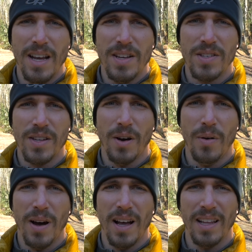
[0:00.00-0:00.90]

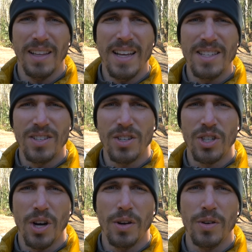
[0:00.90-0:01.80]
So let's just
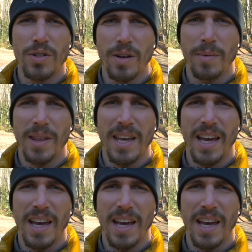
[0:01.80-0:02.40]
show you some of the